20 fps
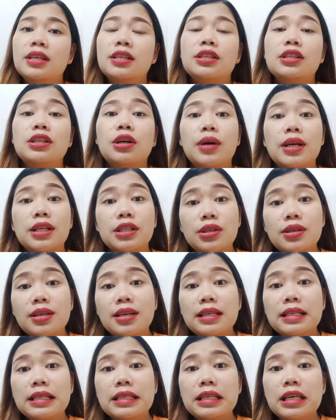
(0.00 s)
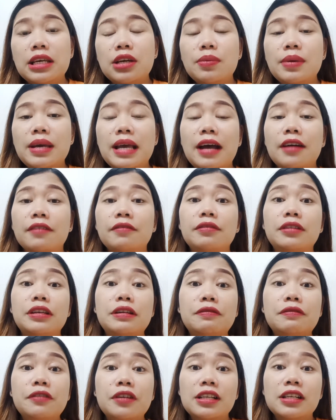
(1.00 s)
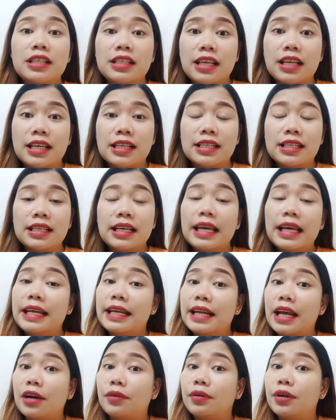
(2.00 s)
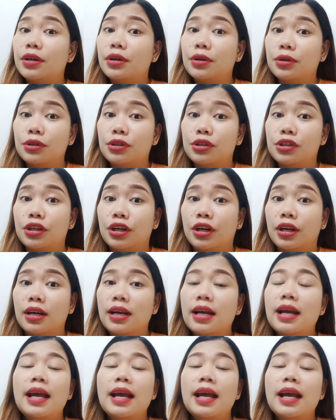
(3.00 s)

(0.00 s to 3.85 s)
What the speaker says: So as you can see, we have differences in our culture.